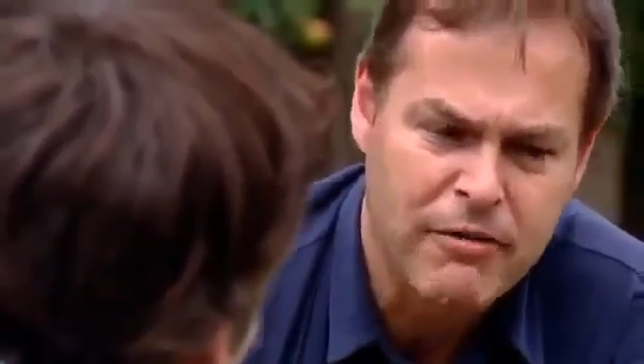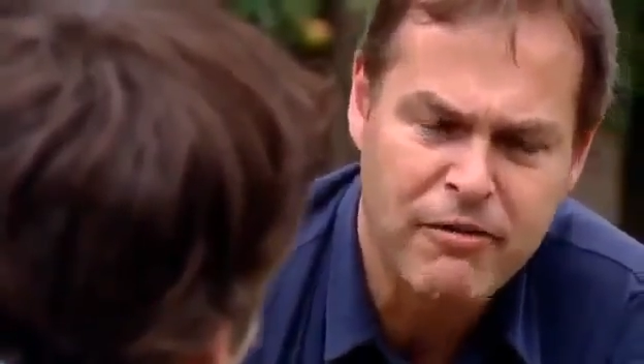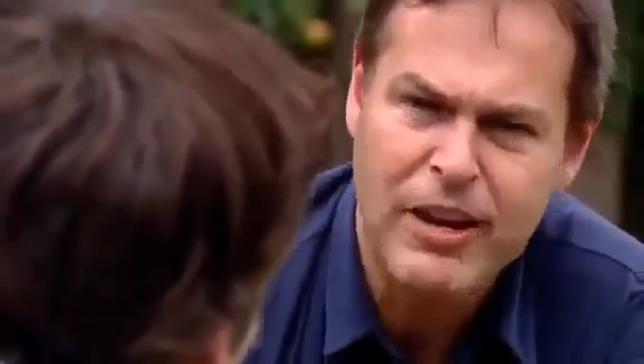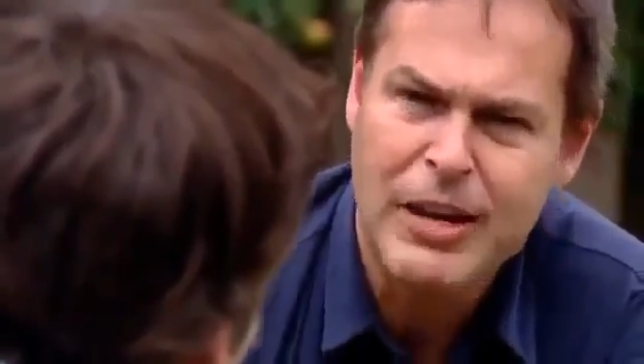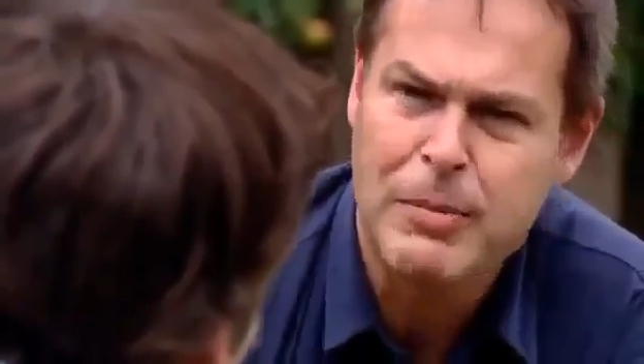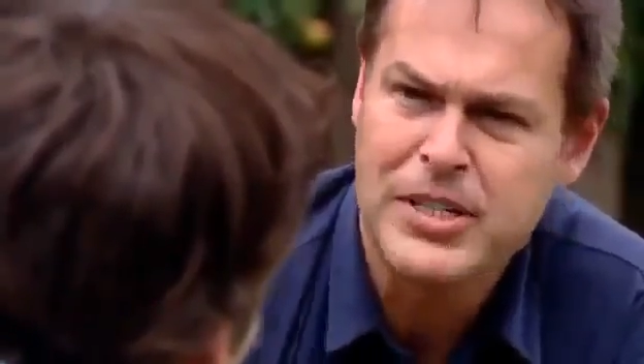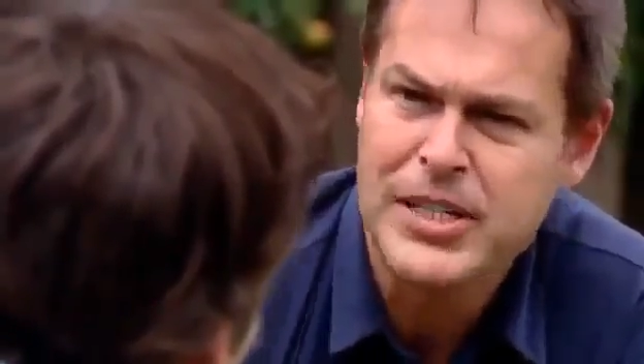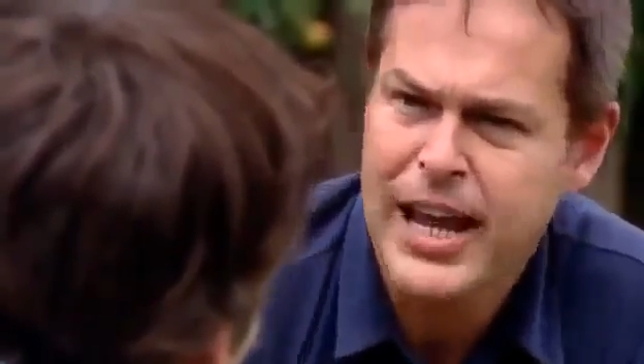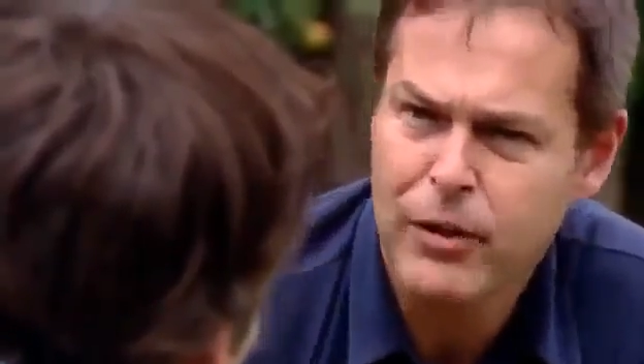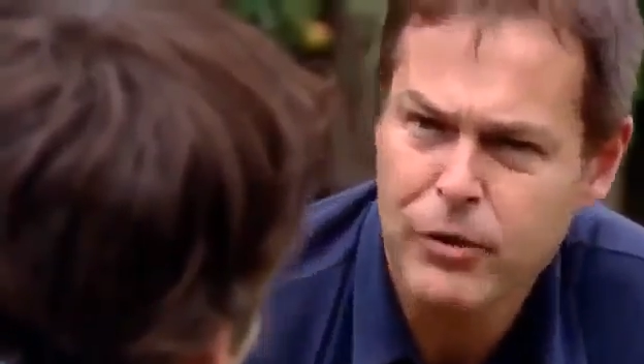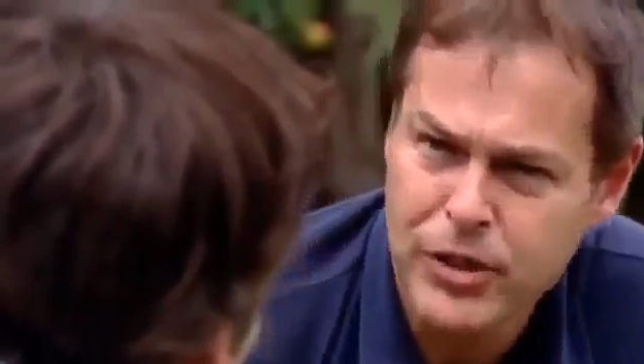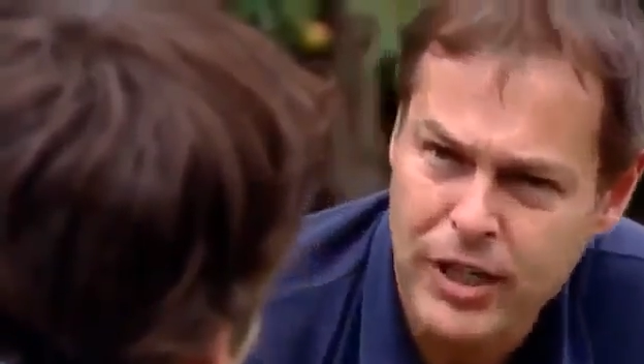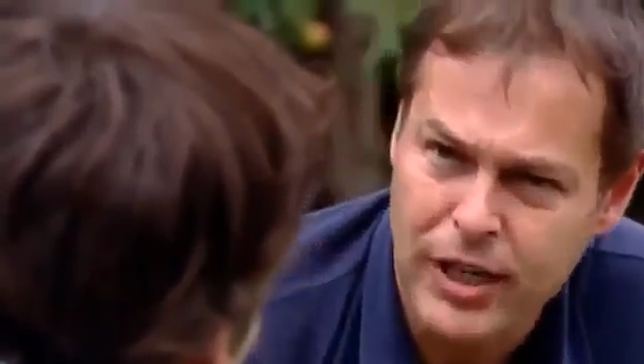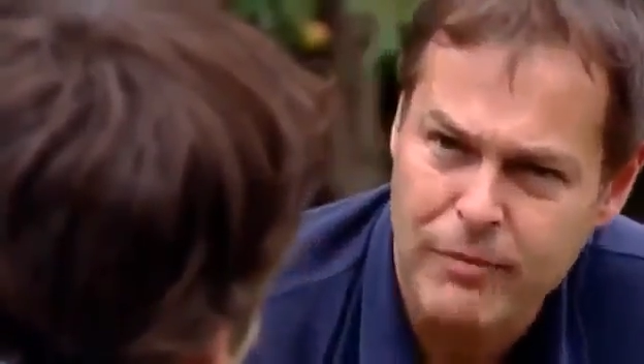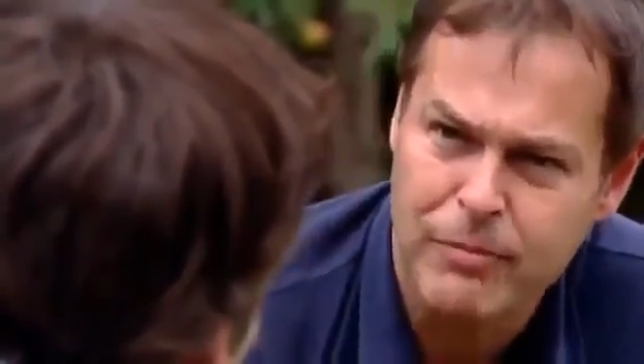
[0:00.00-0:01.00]
famous
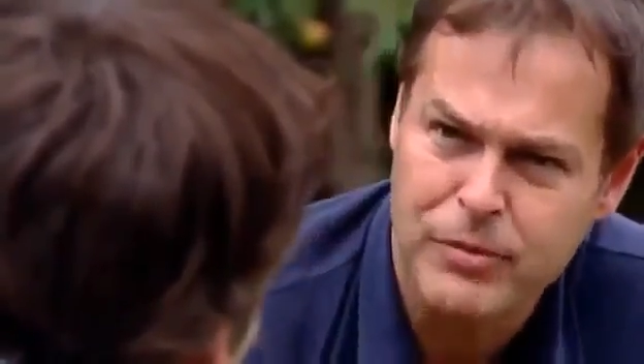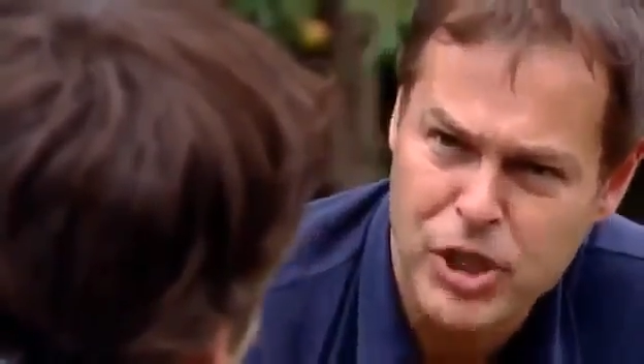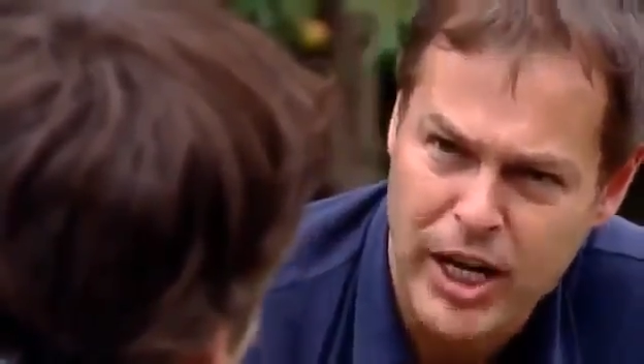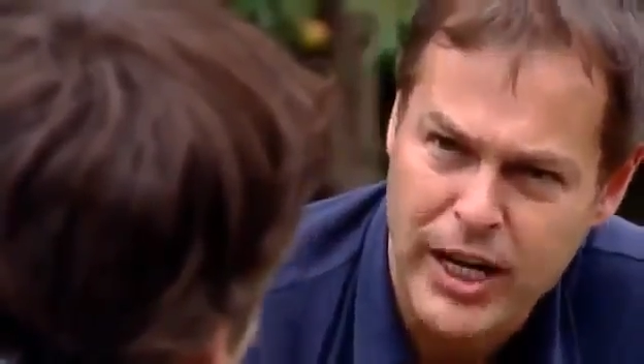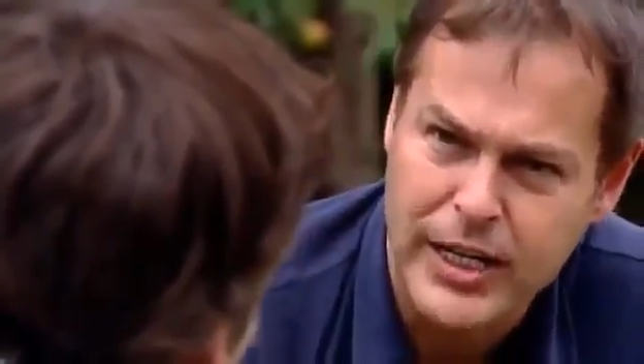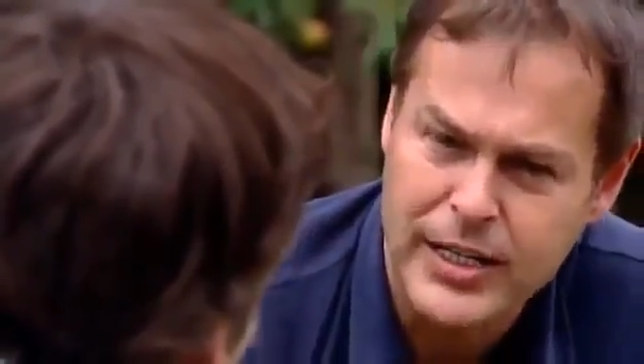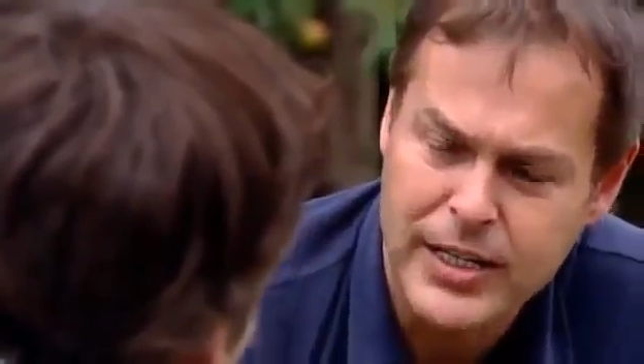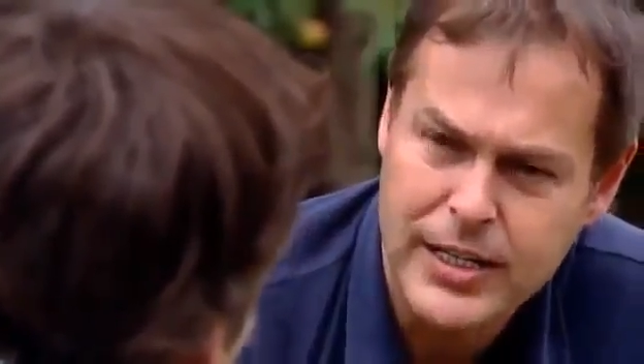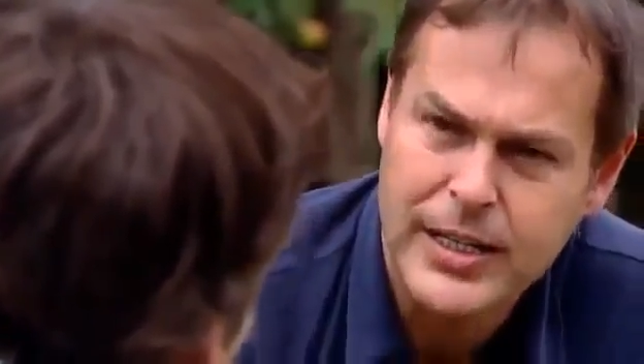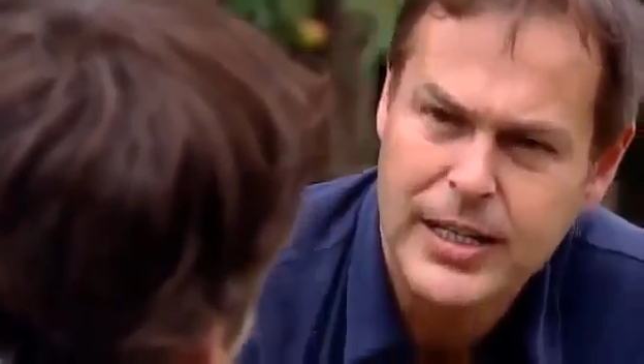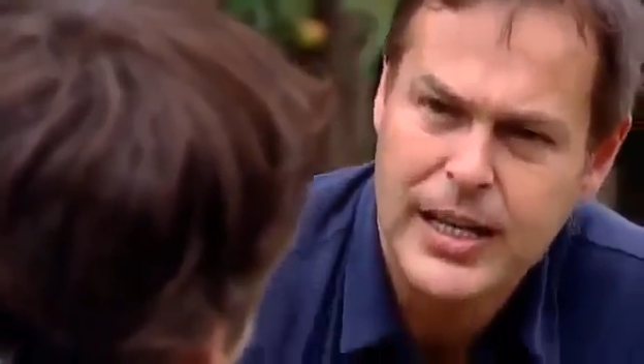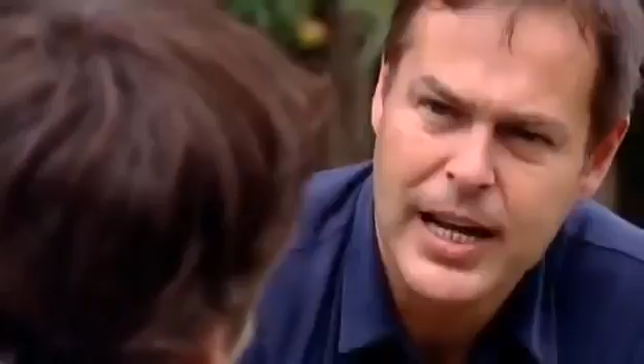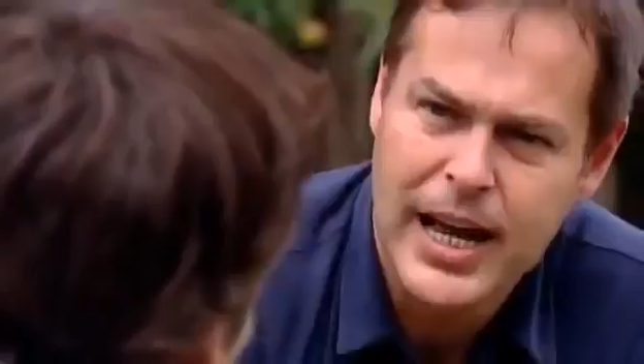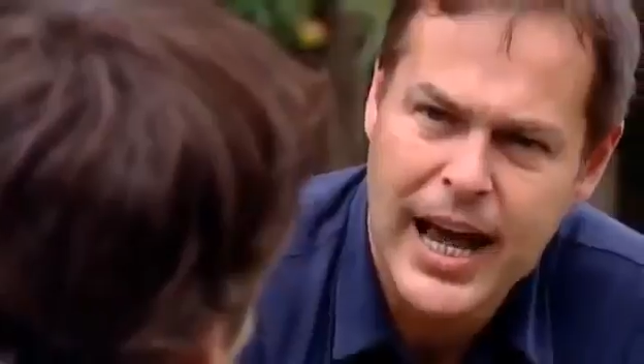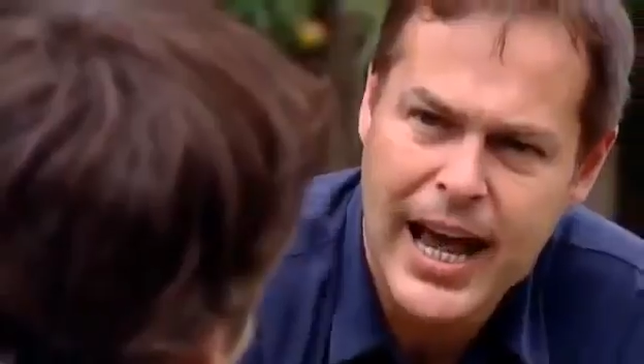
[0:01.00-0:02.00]
health club chain
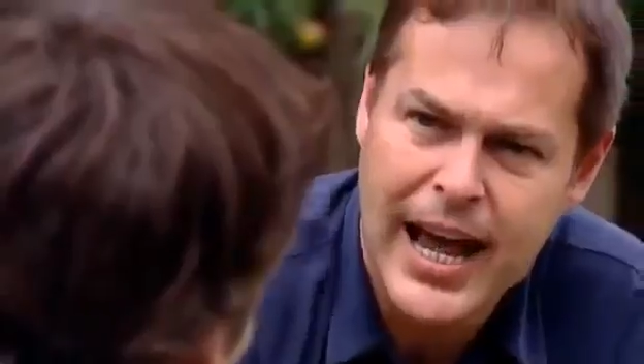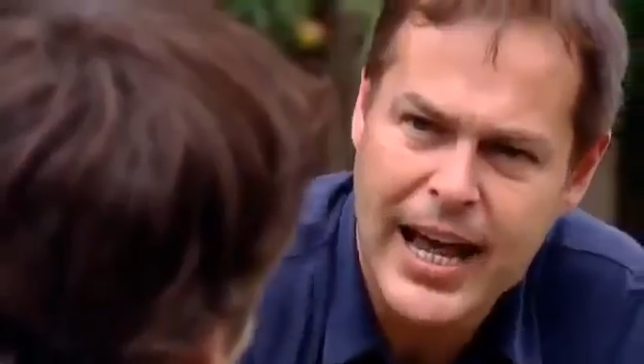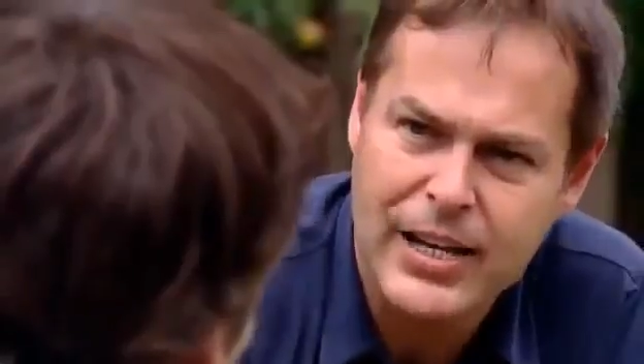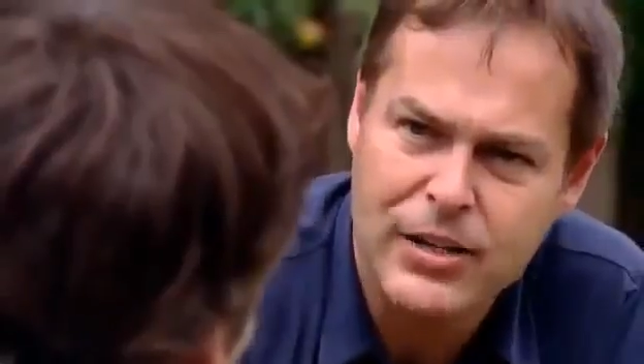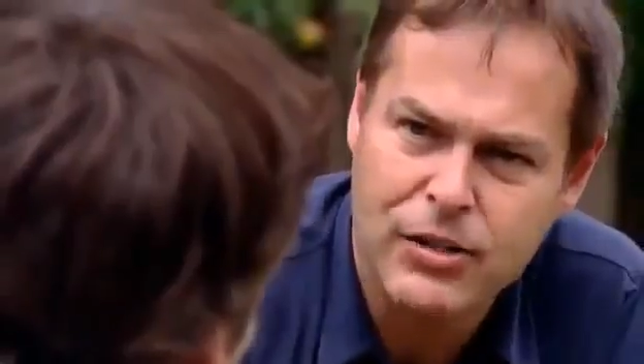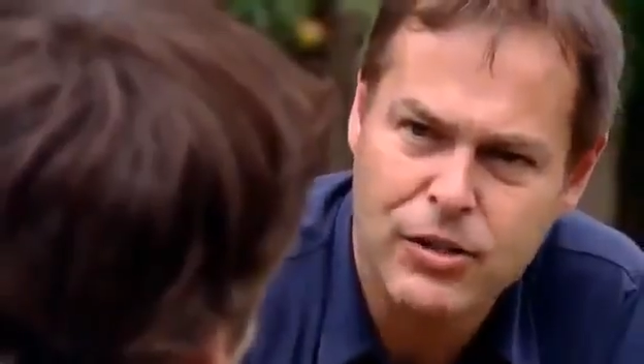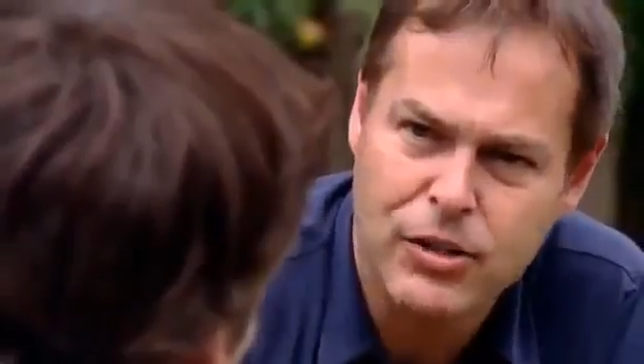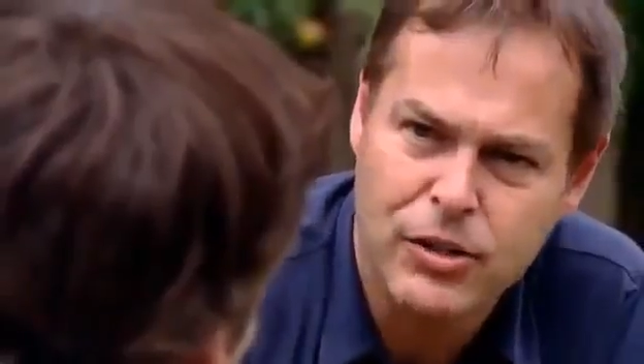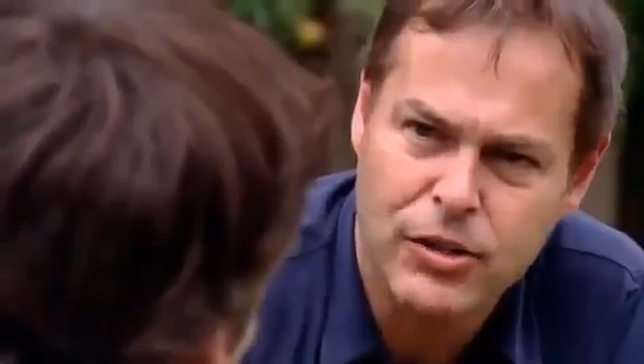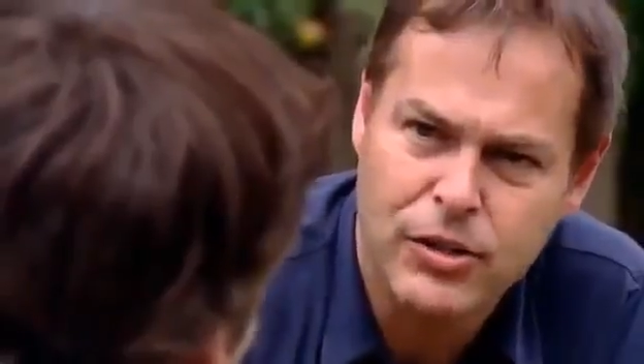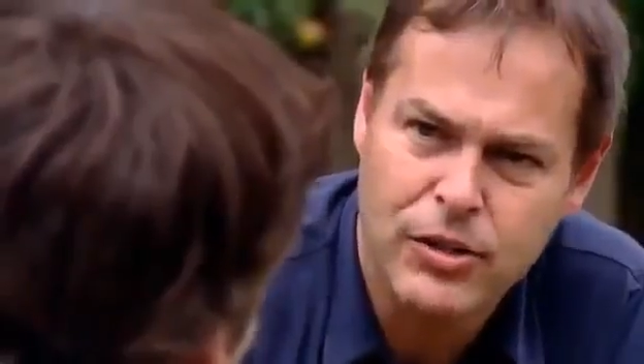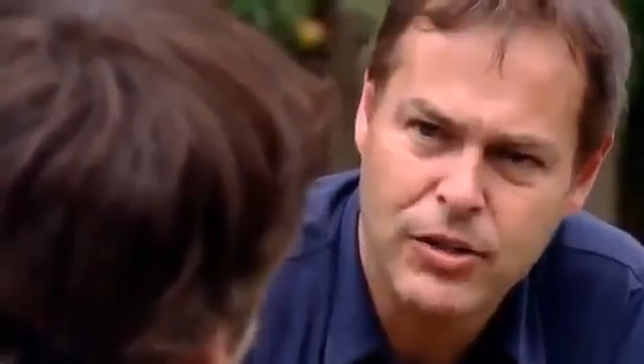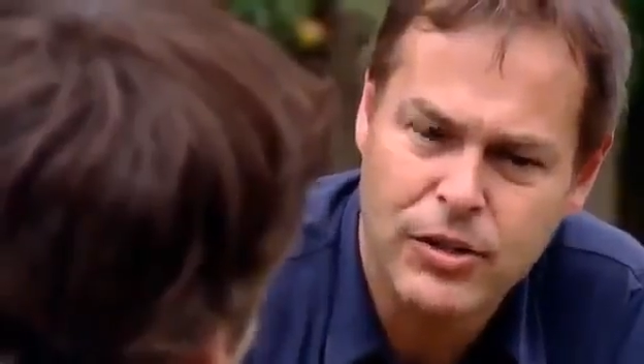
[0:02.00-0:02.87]
and